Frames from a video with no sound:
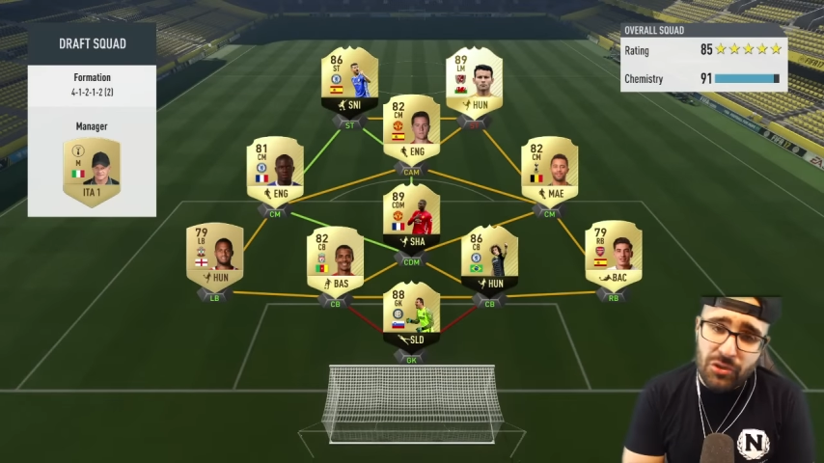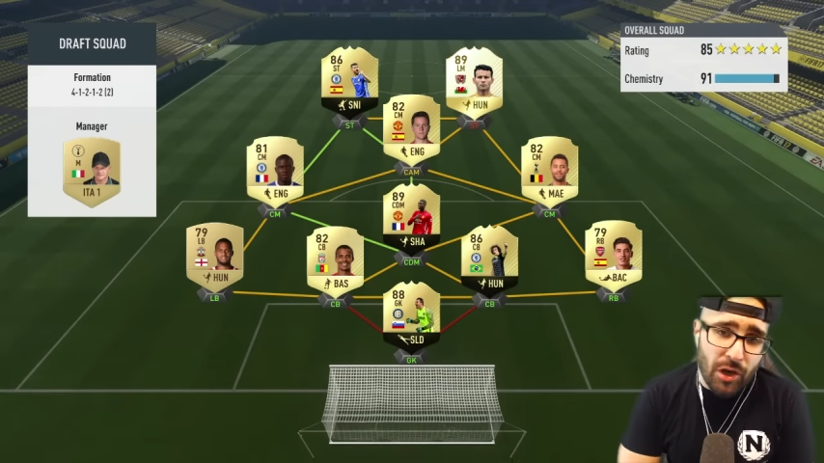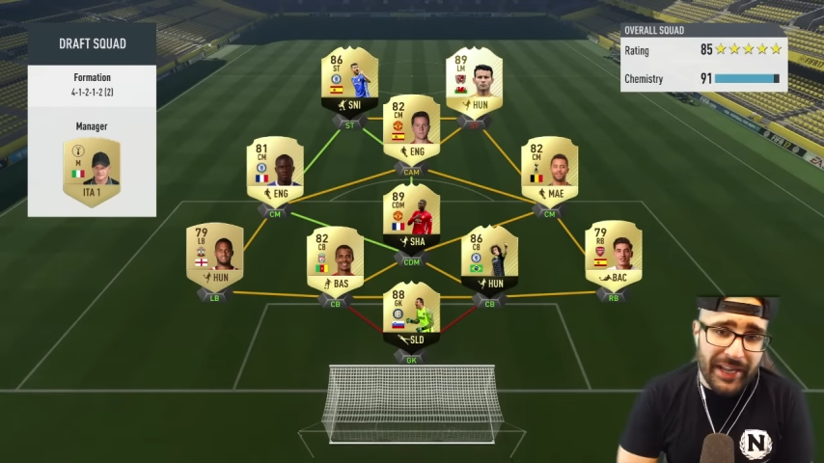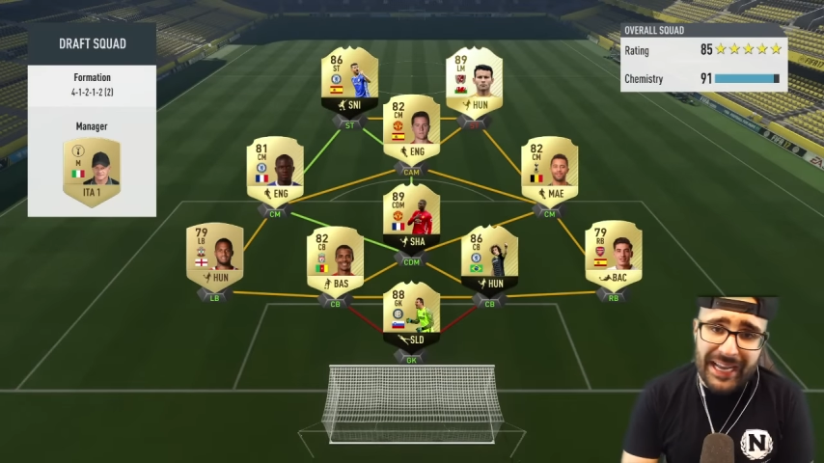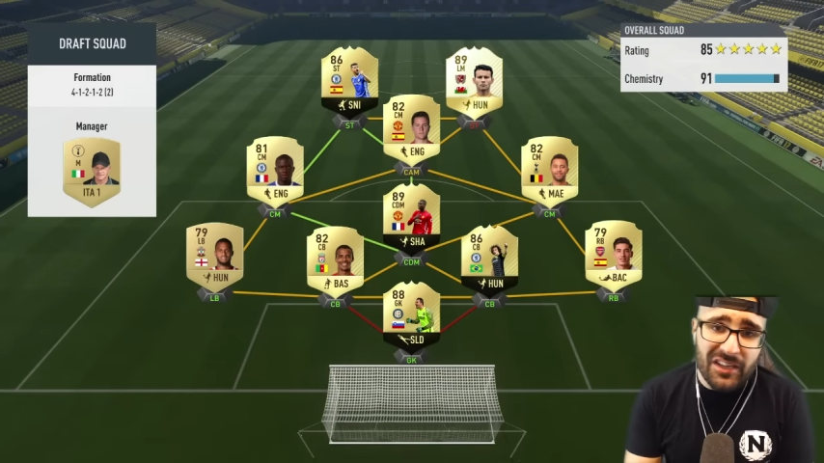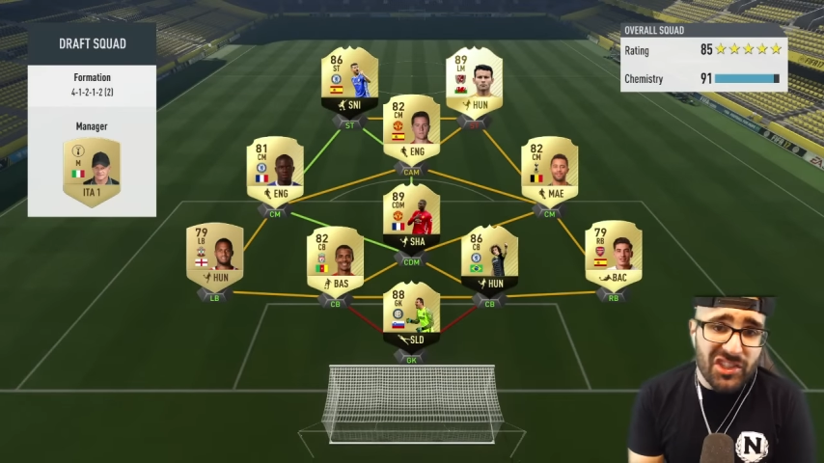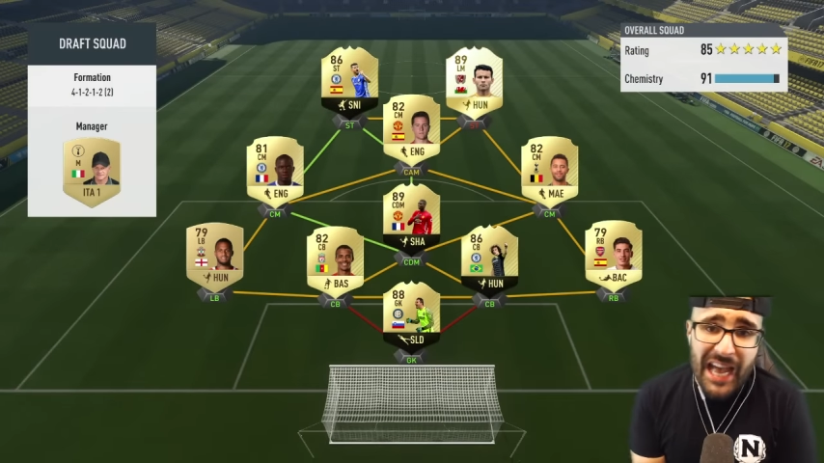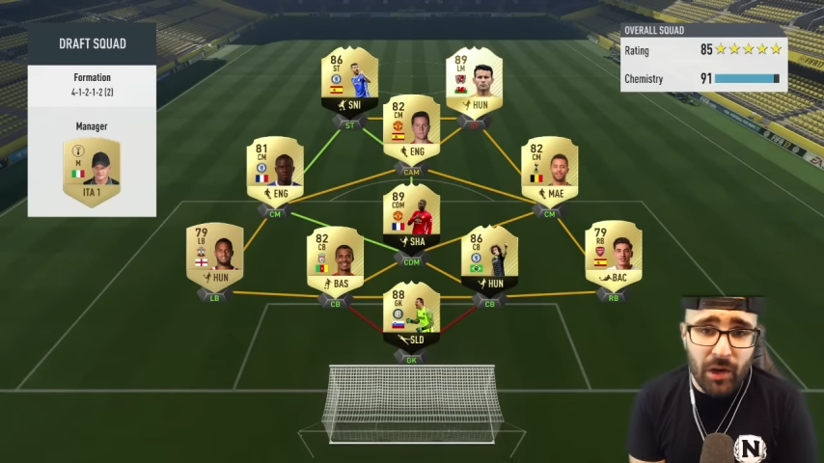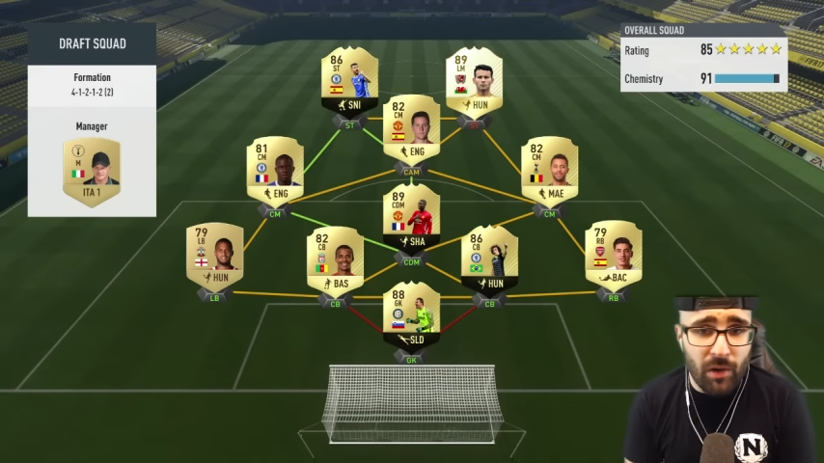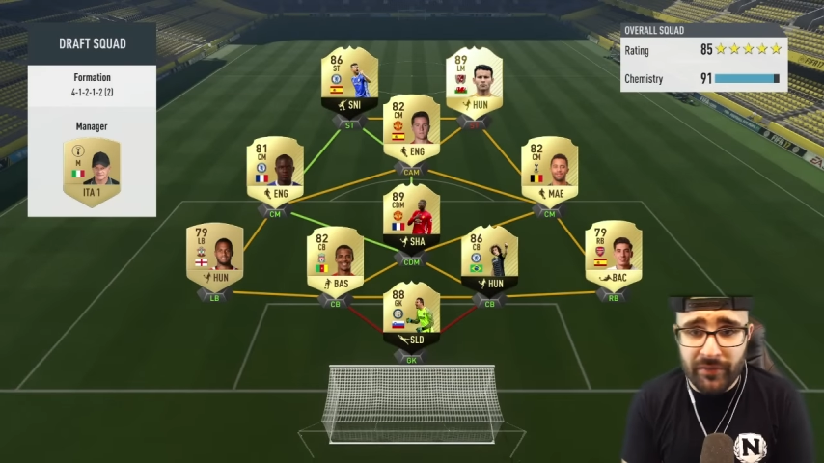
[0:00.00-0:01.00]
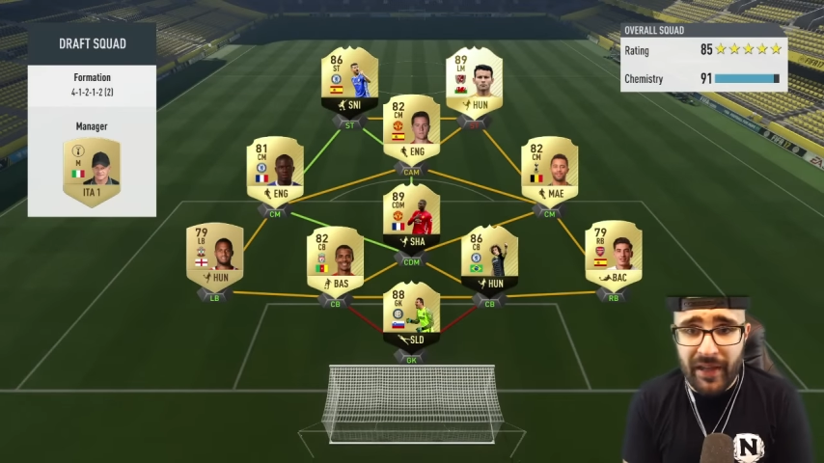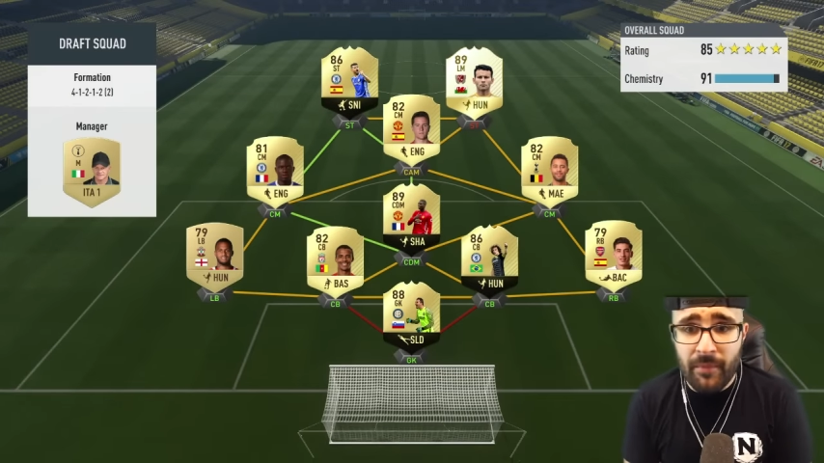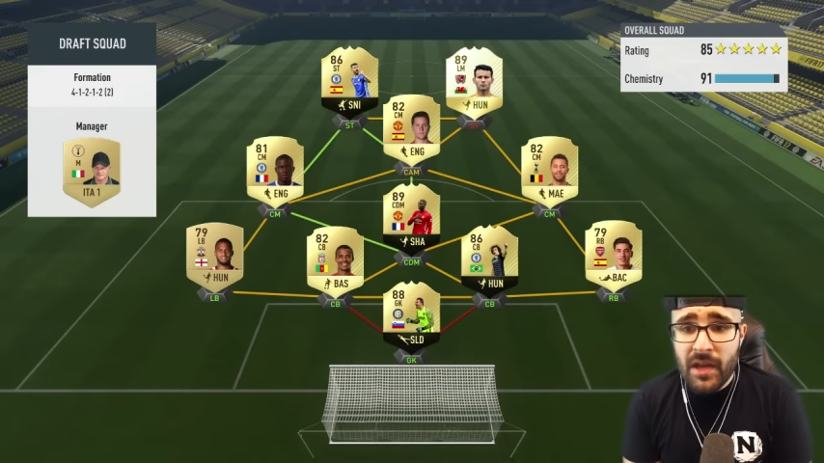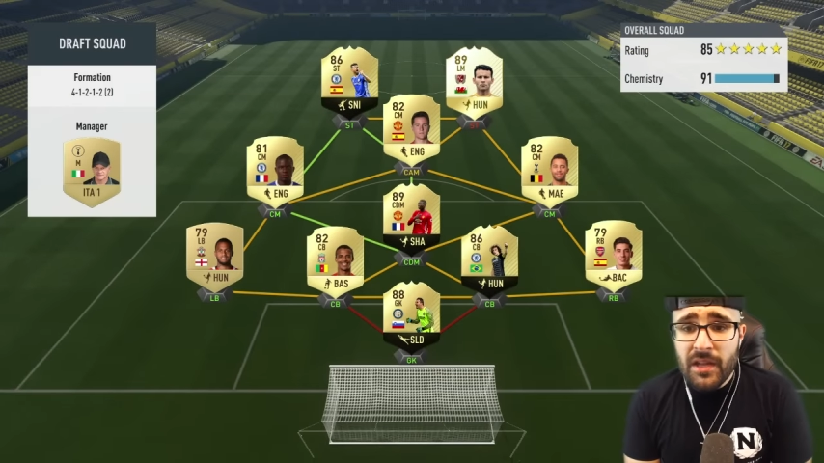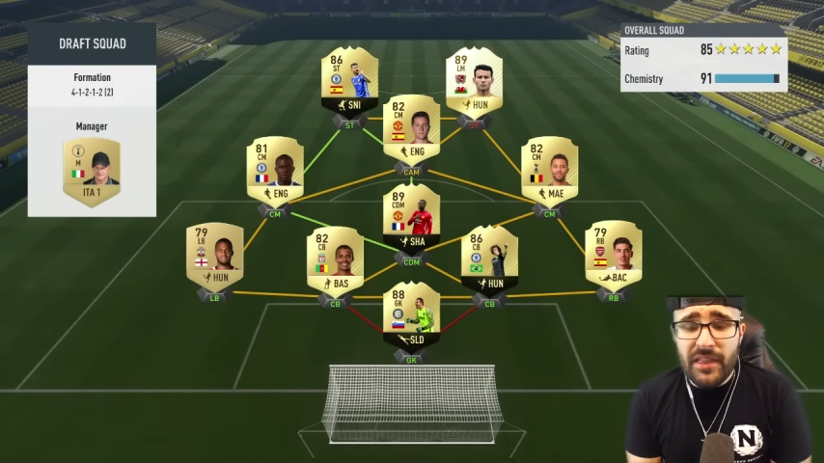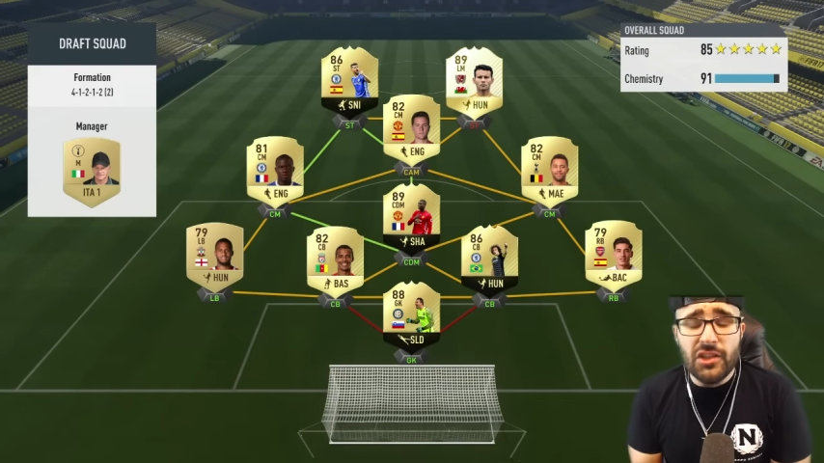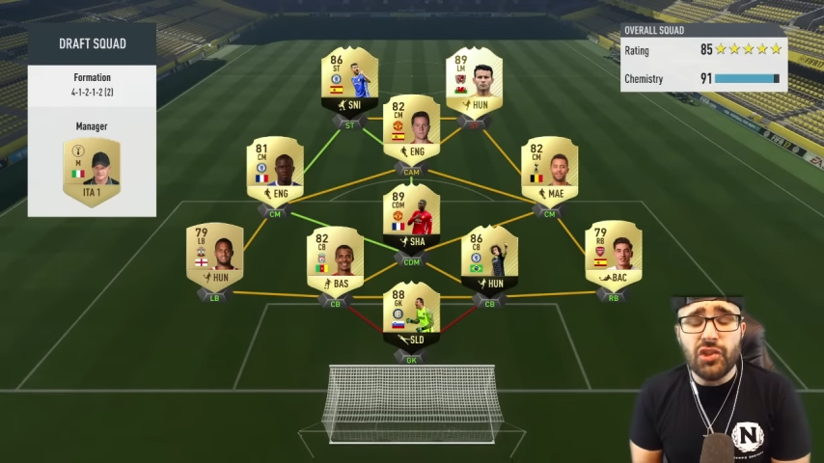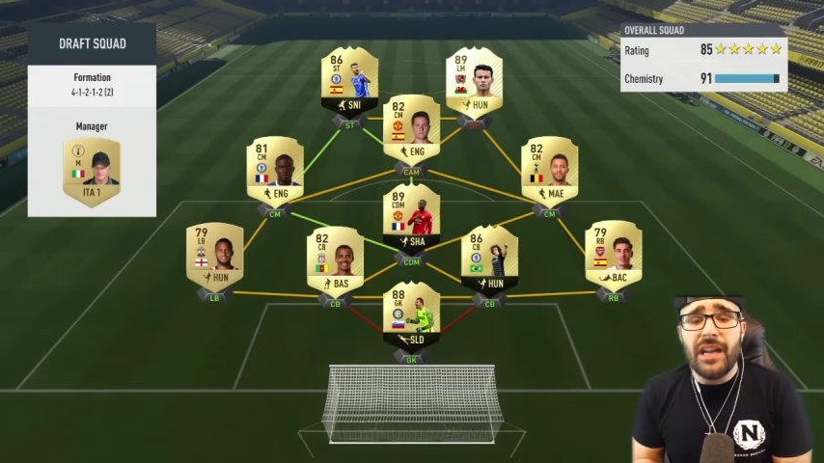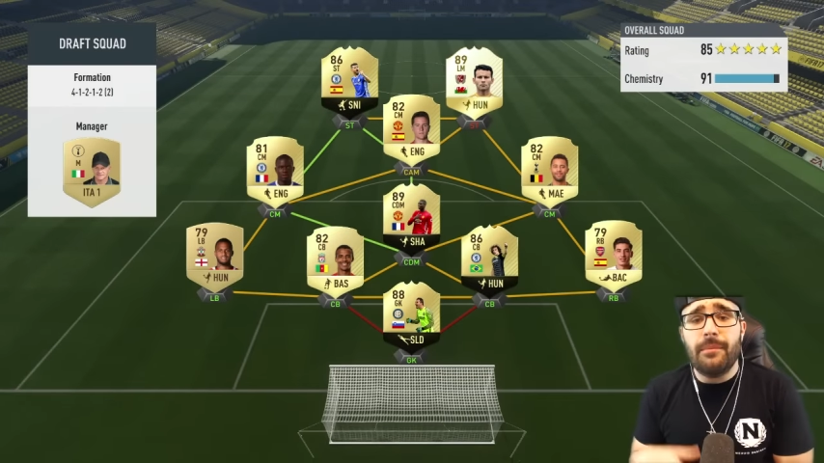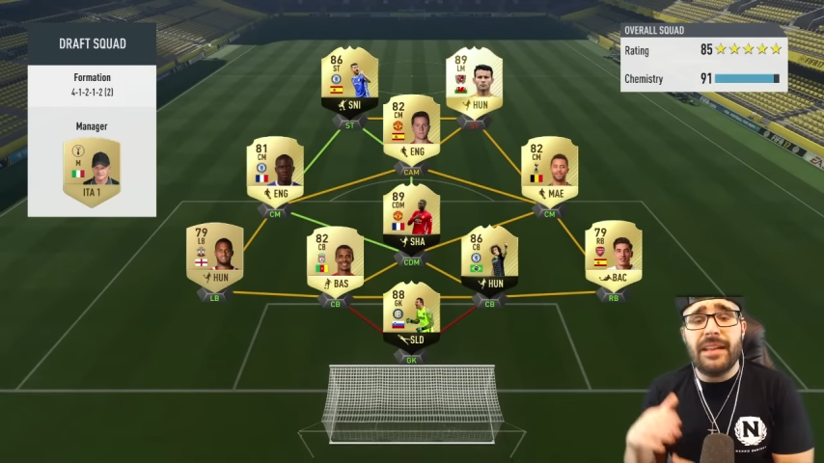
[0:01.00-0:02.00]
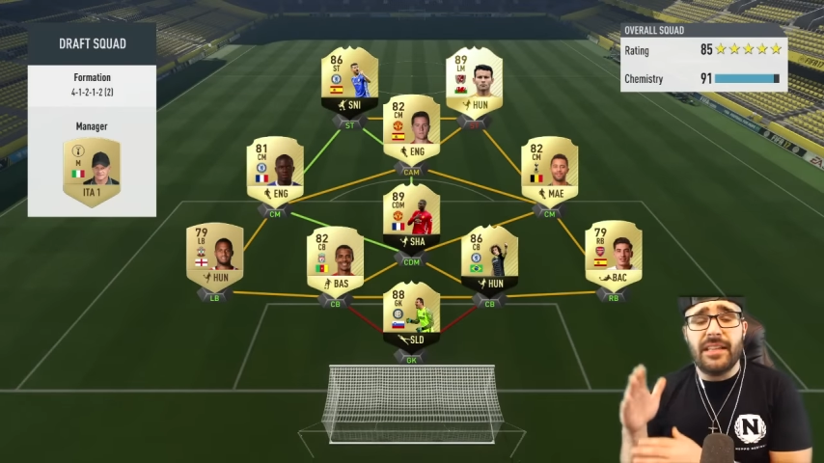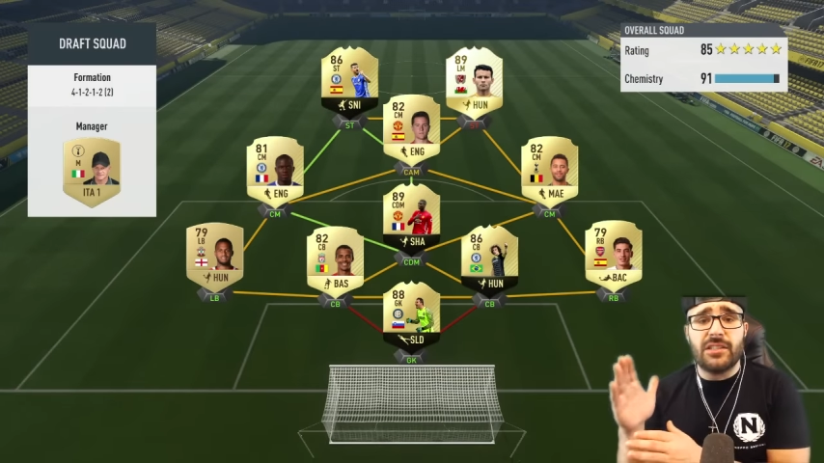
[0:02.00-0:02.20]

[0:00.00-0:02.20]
you know they got a shadow on them. They're trying to make these